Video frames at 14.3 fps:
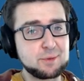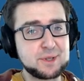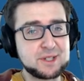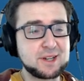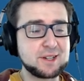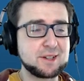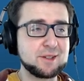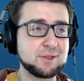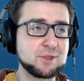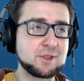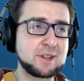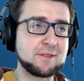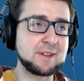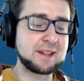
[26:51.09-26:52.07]
which I you
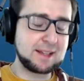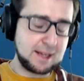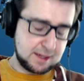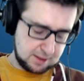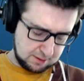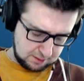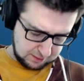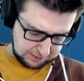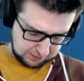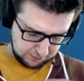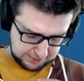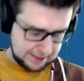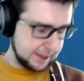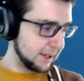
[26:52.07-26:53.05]
should definitely get, not the
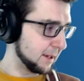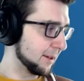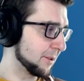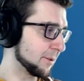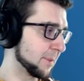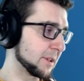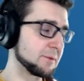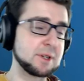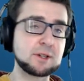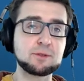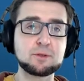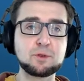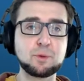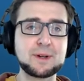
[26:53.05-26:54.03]
one like here, but really
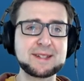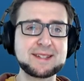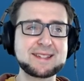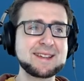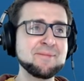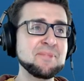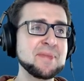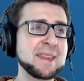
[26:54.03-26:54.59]
cool ones.